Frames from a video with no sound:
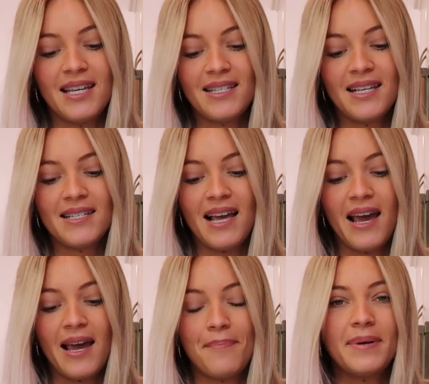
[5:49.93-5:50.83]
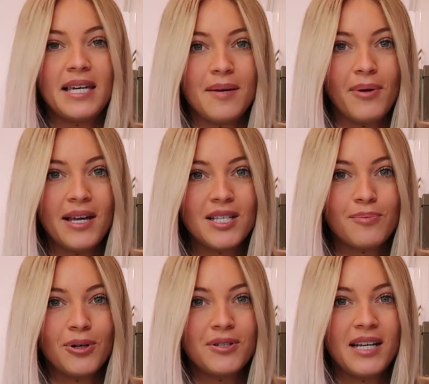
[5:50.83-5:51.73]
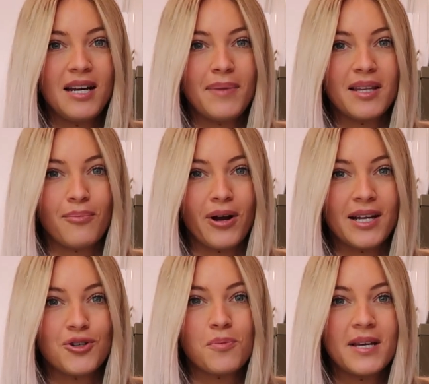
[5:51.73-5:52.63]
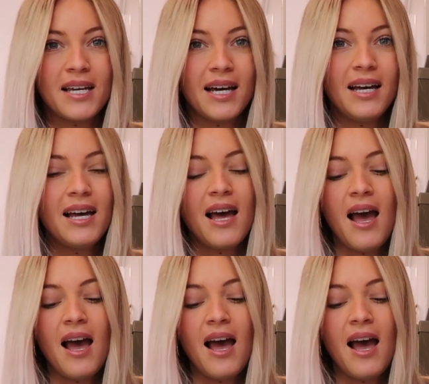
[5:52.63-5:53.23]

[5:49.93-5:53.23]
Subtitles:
This is a pea-based protein by the brand Tropika.